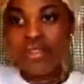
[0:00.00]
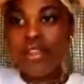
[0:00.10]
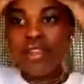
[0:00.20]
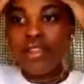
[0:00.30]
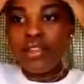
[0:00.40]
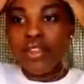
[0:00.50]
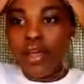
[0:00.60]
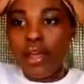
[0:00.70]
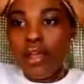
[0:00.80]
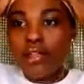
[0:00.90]
they did
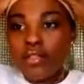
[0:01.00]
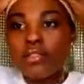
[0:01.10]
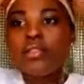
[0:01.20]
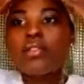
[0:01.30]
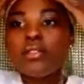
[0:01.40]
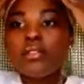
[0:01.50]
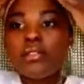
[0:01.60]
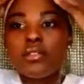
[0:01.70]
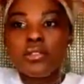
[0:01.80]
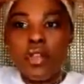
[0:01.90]
not
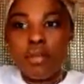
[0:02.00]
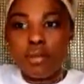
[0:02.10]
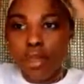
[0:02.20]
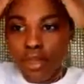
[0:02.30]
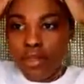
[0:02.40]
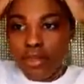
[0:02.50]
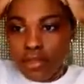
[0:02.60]
do that right.